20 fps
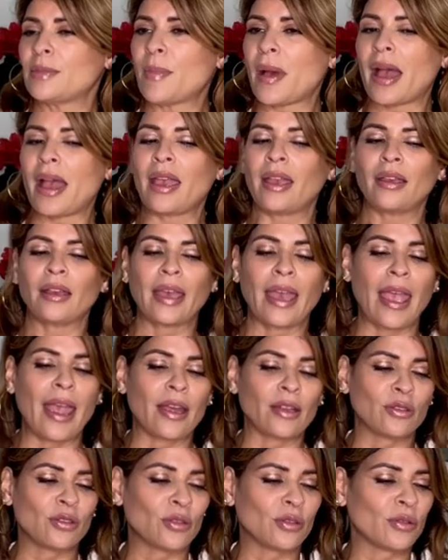buying
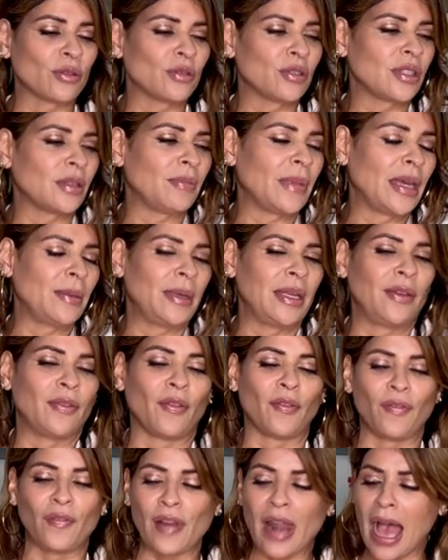candles and maybe
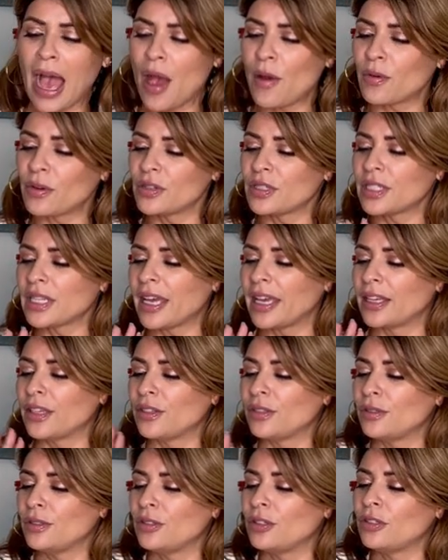even flowers. Like
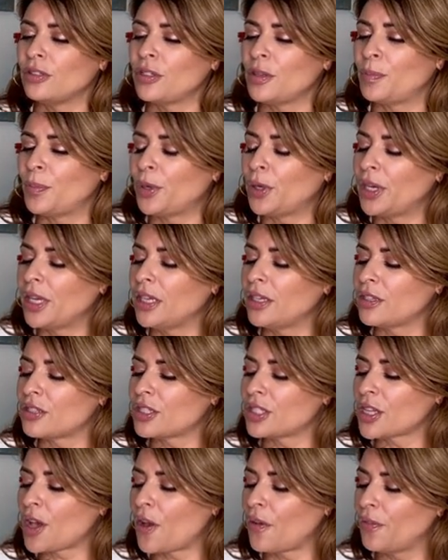you're putting
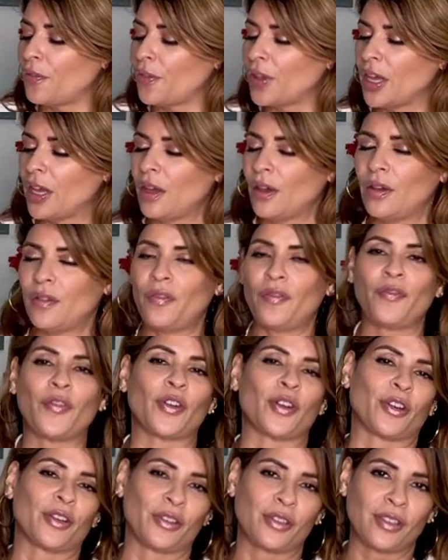yourself
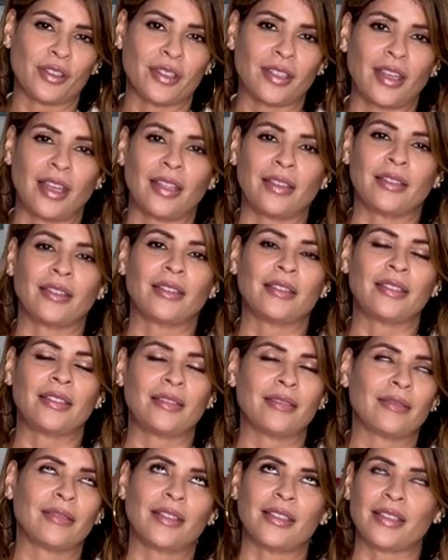first, and
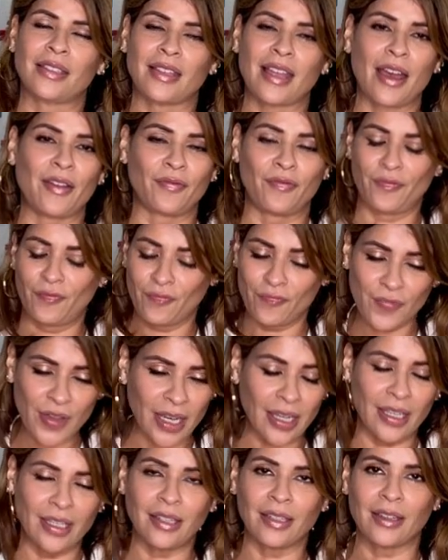isn't that
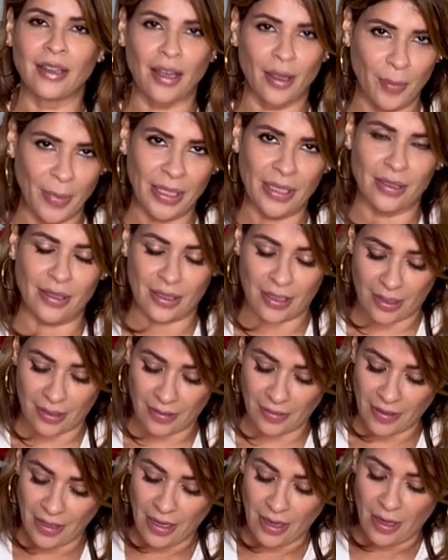fucking amazing?
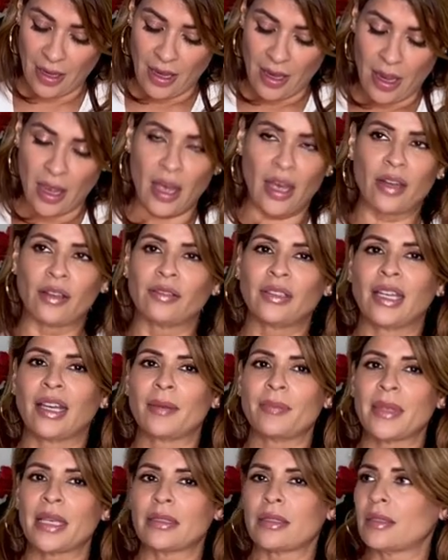I don't
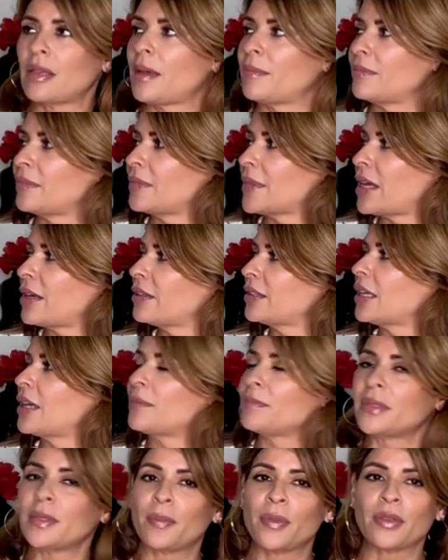think
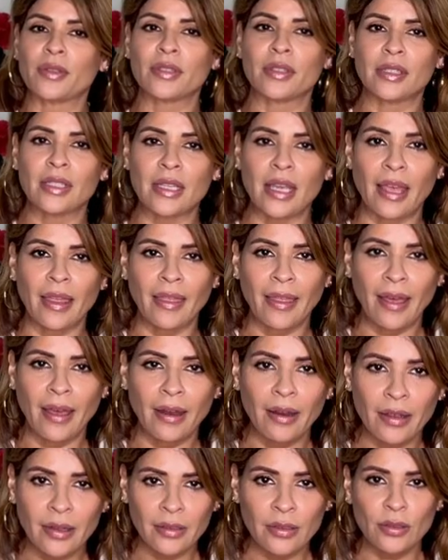I'm supposed to say that
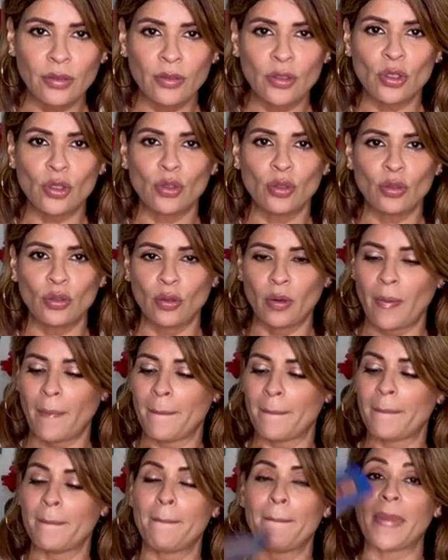on YouTube.
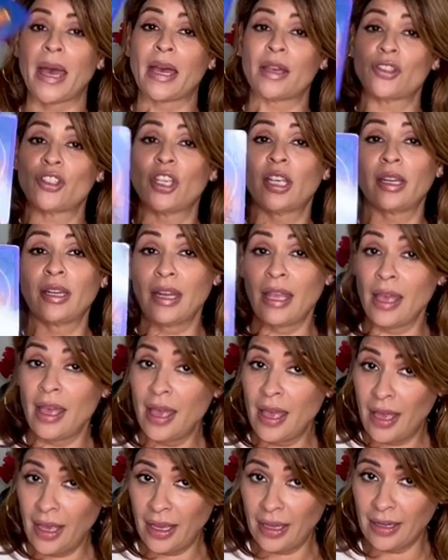Passion
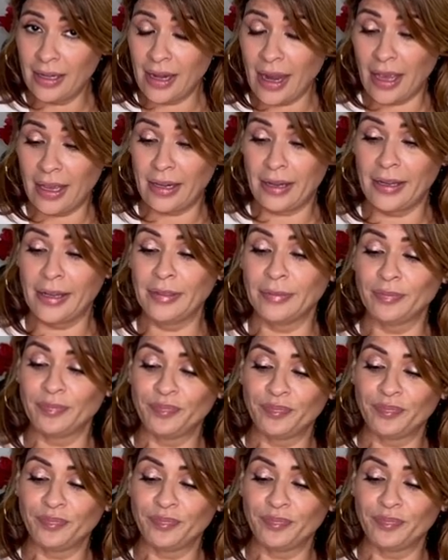ignited.